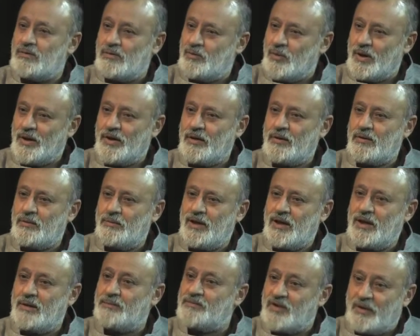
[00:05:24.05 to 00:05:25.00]
you wanted to
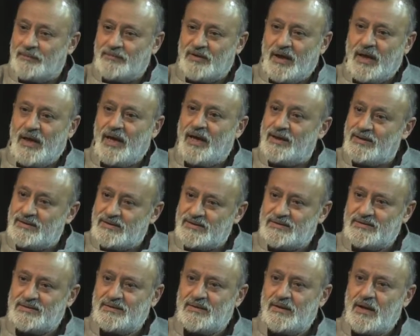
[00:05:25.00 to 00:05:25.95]
become something
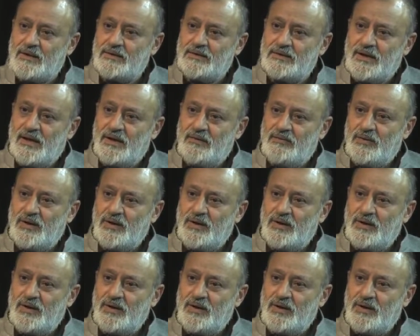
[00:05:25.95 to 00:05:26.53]
else rather than